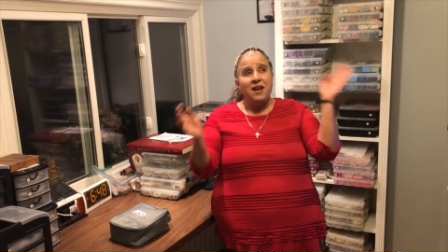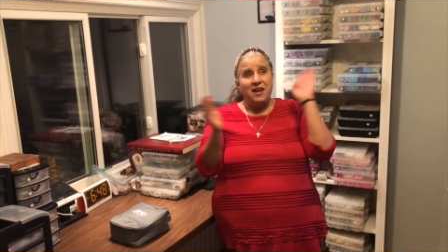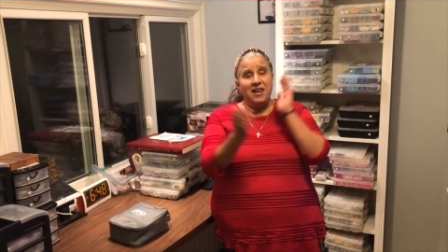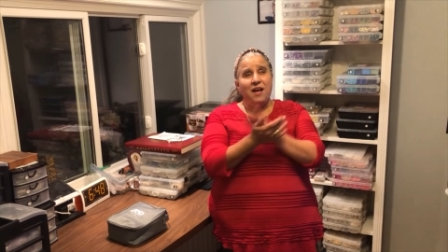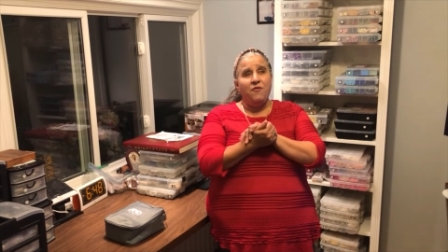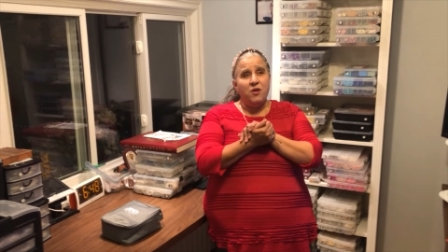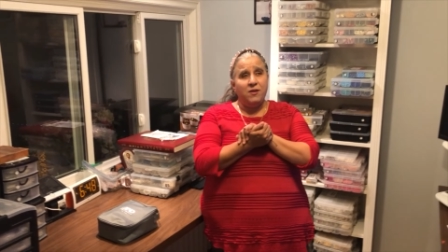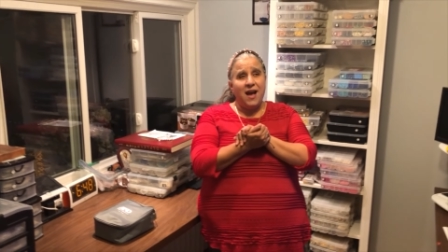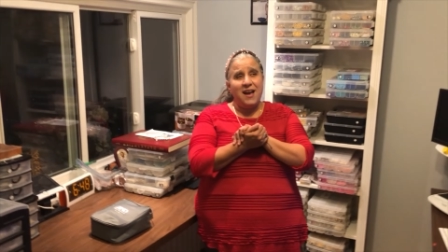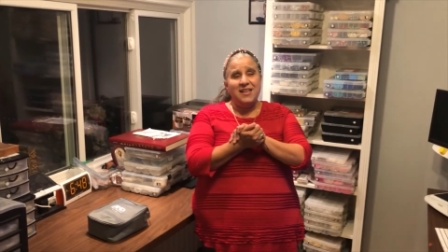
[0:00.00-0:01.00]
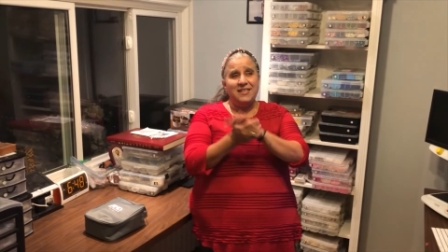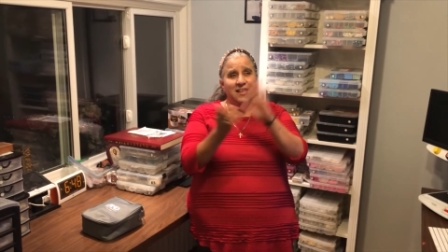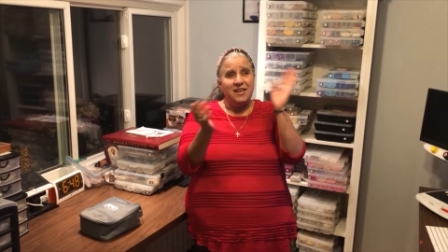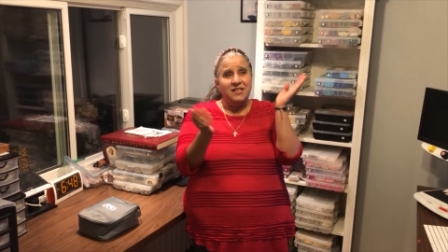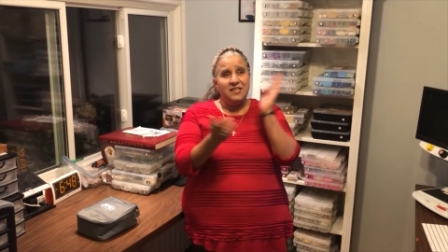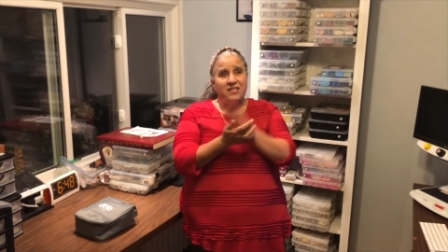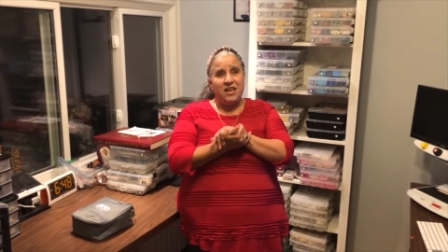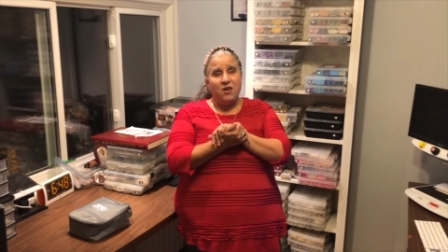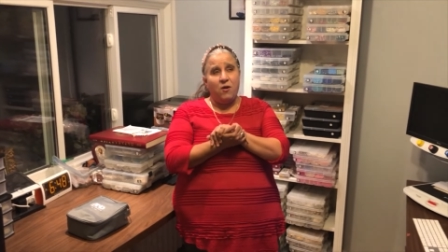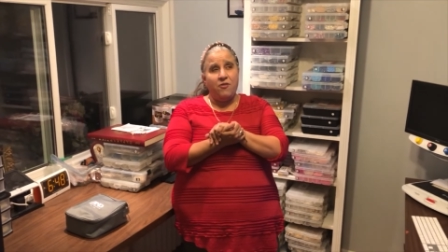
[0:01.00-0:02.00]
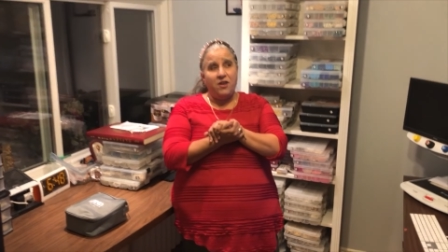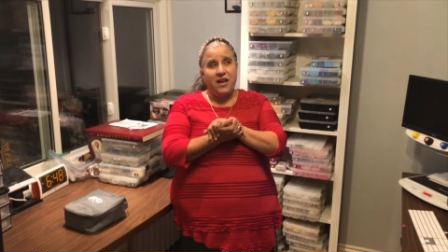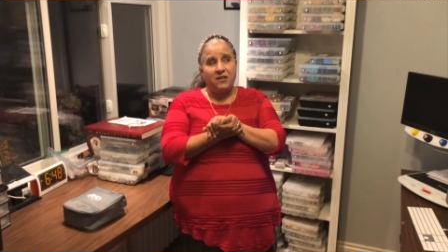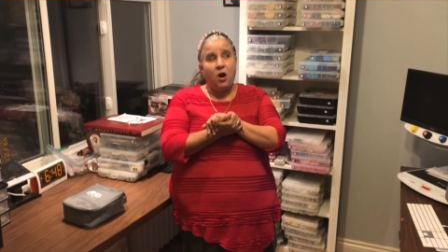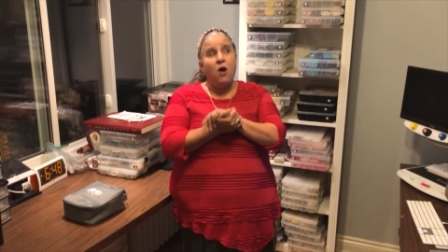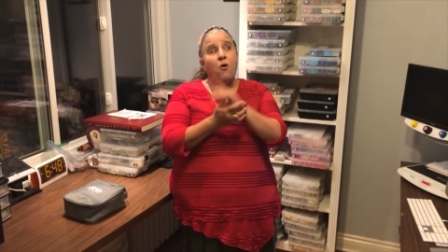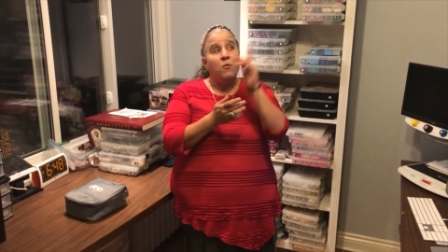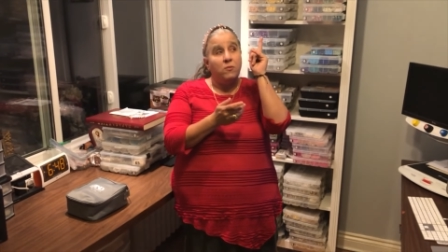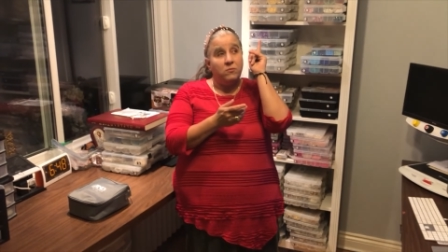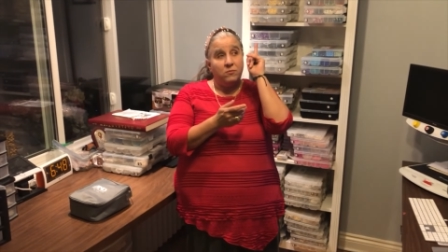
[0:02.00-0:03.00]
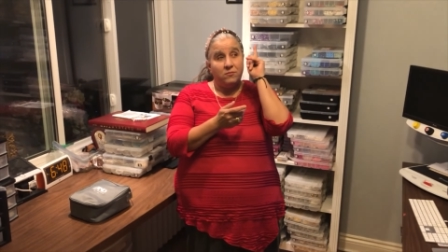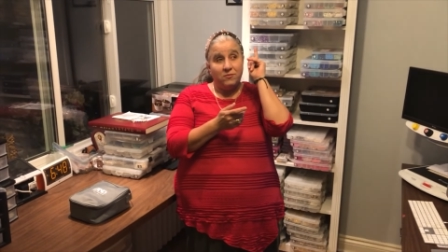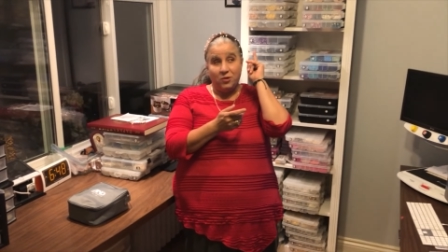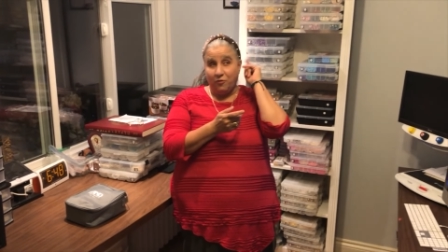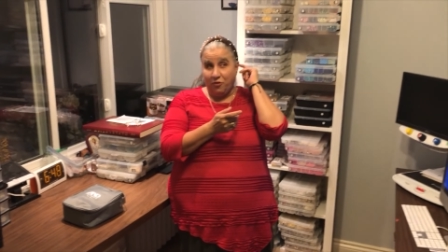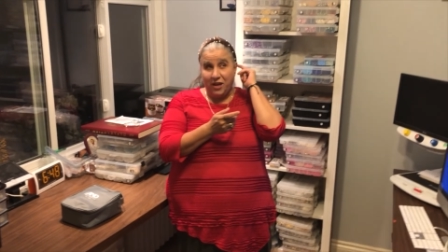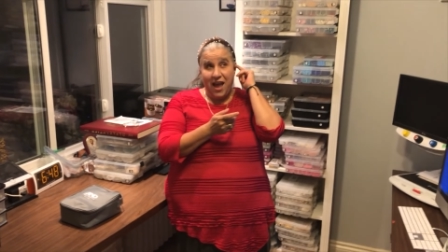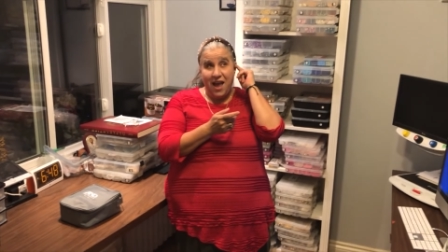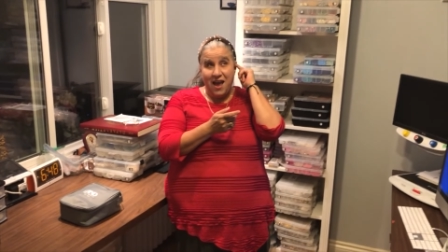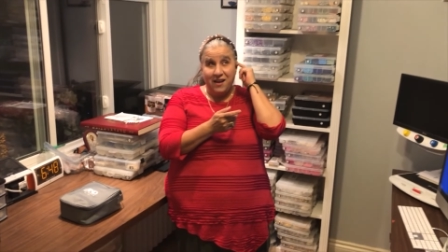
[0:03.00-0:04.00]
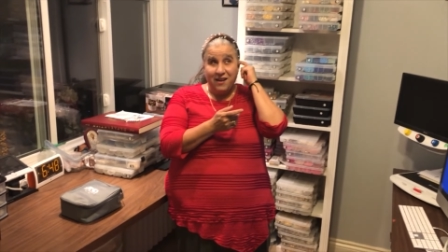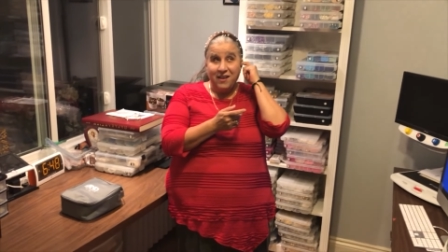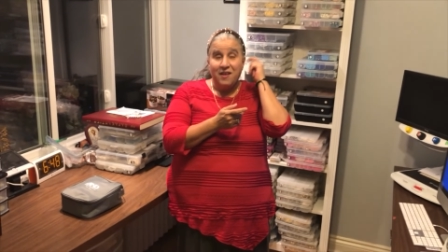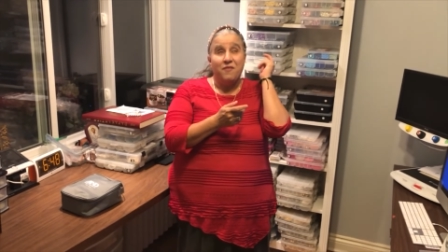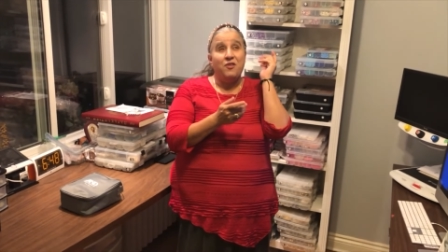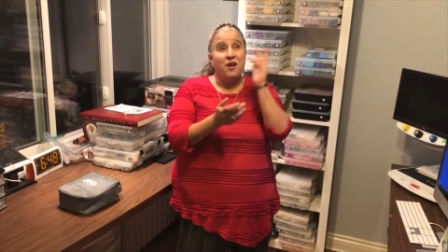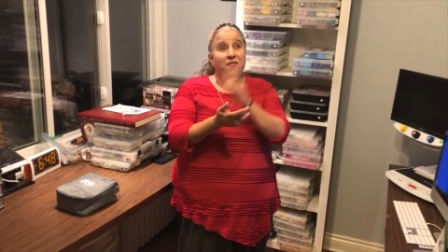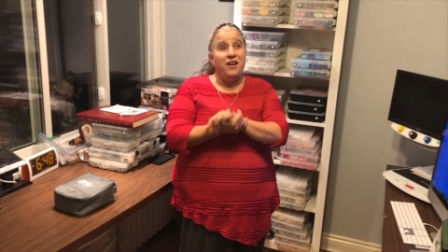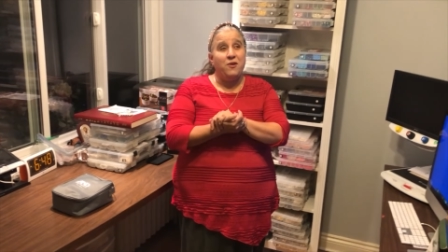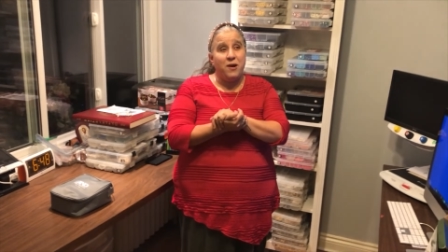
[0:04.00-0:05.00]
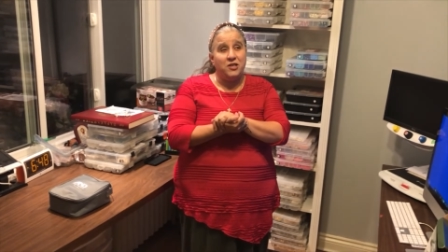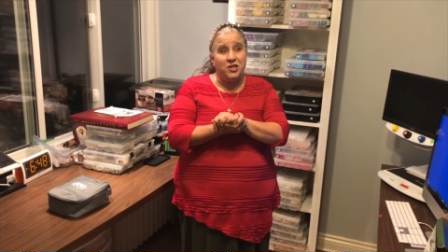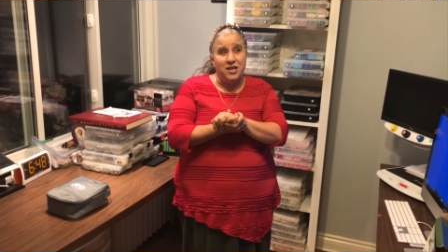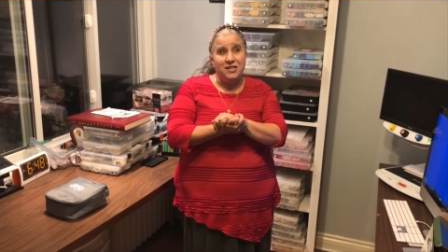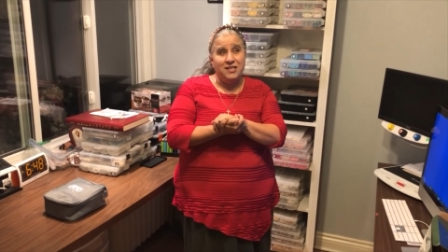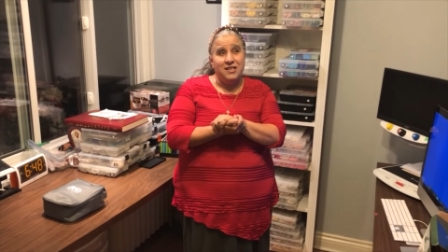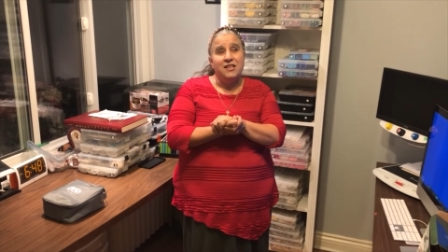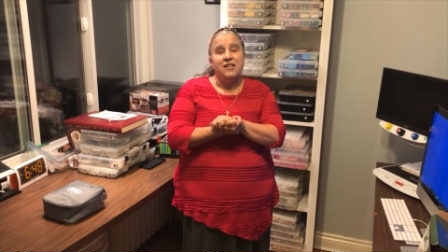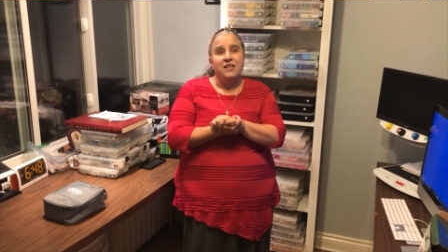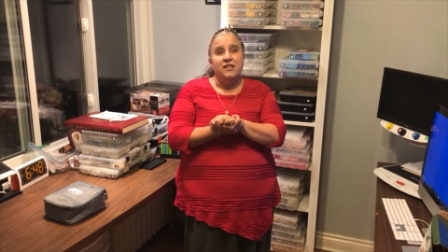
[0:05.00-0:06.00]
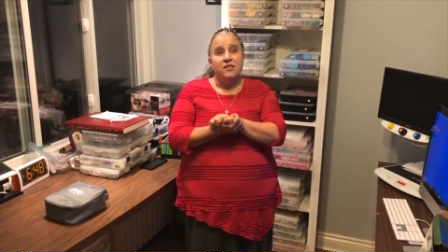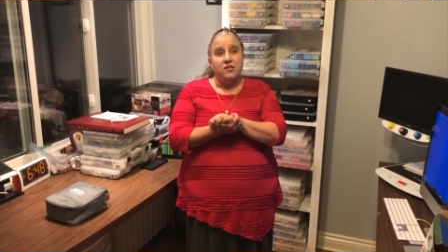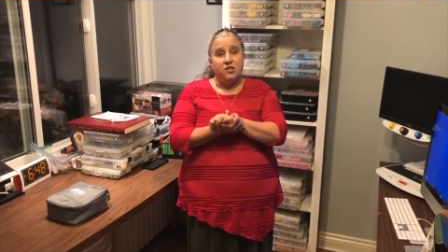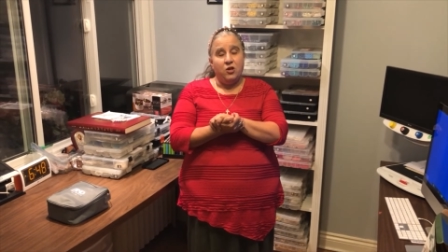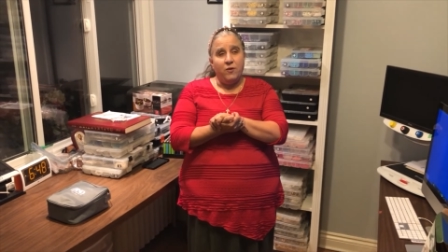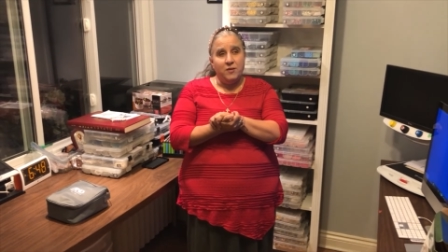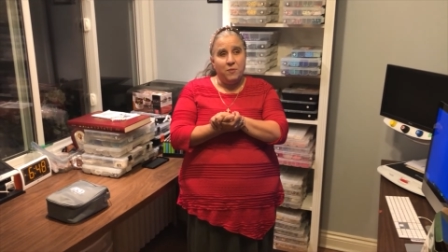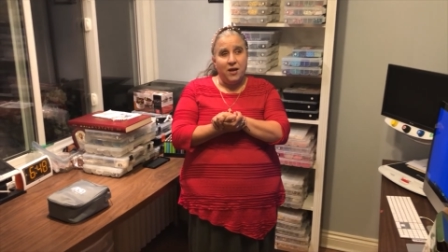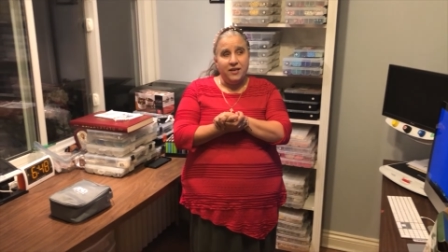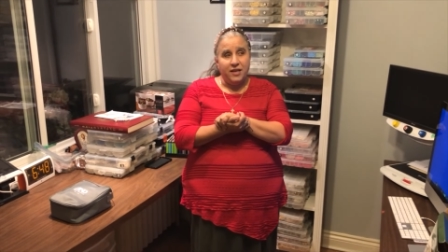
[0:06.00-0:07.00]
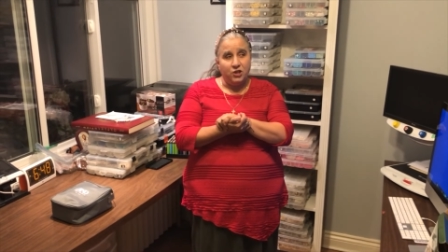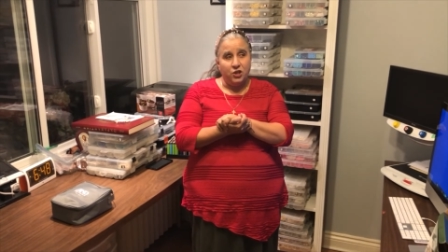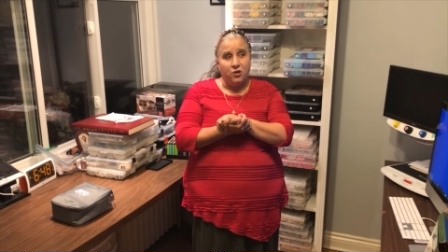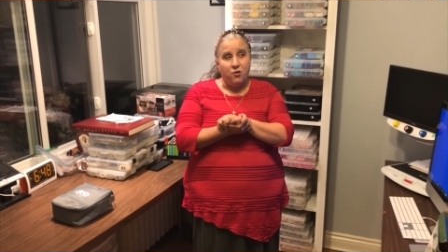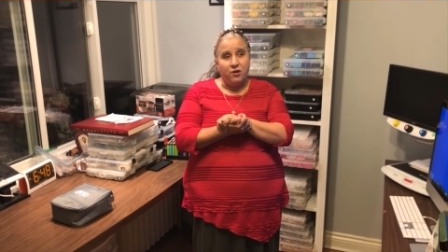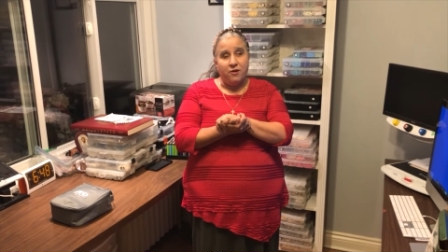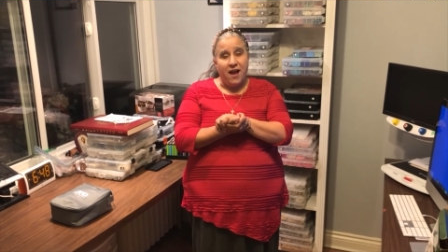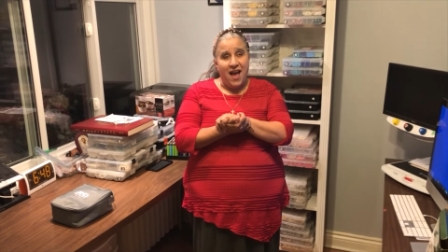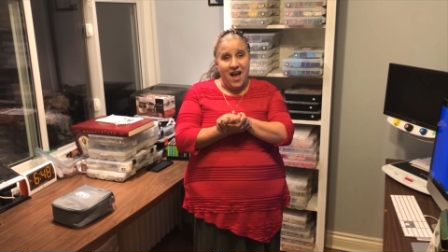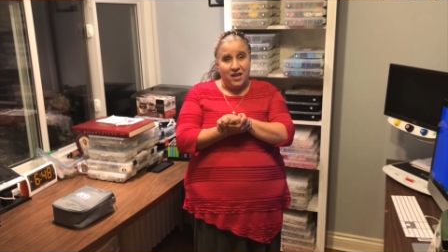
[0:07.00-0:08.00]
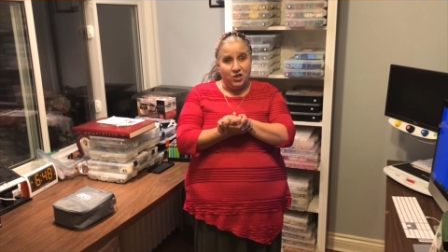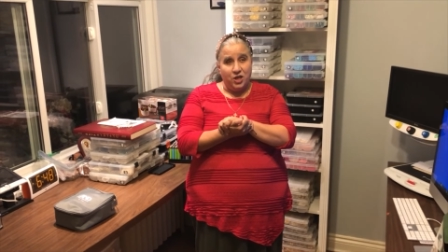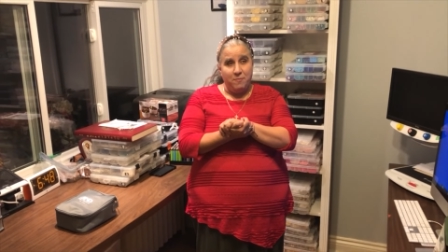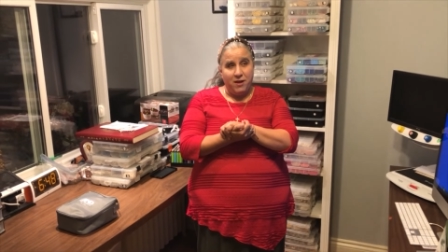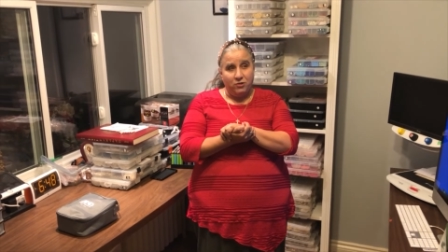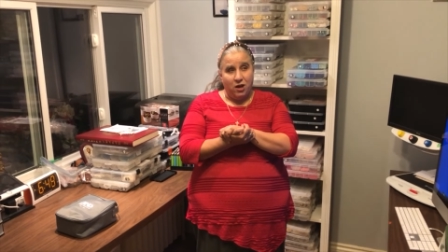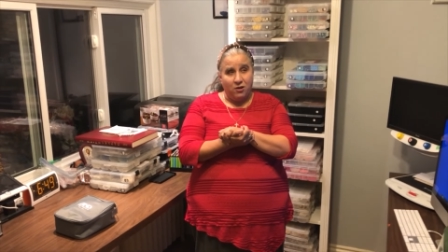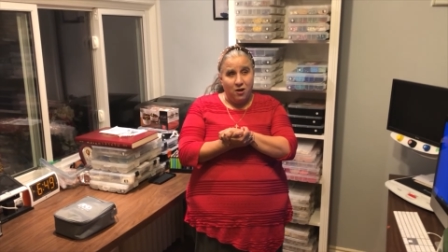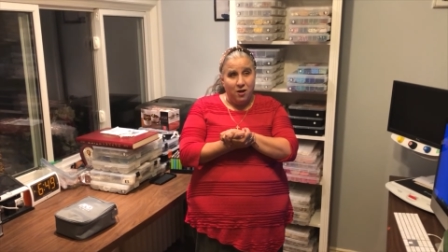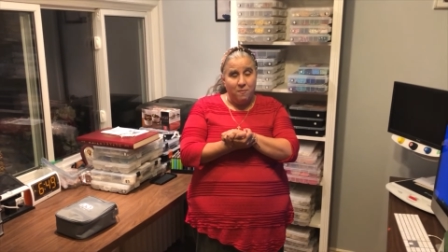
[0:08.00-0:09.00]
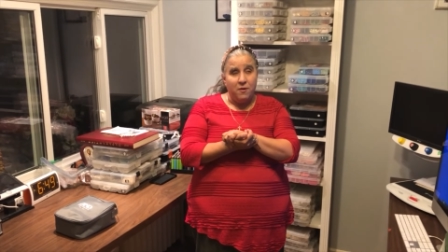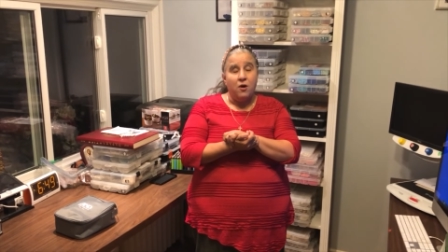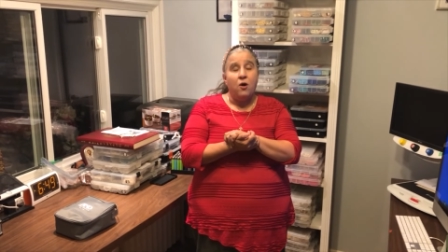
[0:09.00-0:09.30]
love you guys. See you on the next... Oh, don't forget, if you have any questions, Zoe's Blind Kitchen Corner at gmail.com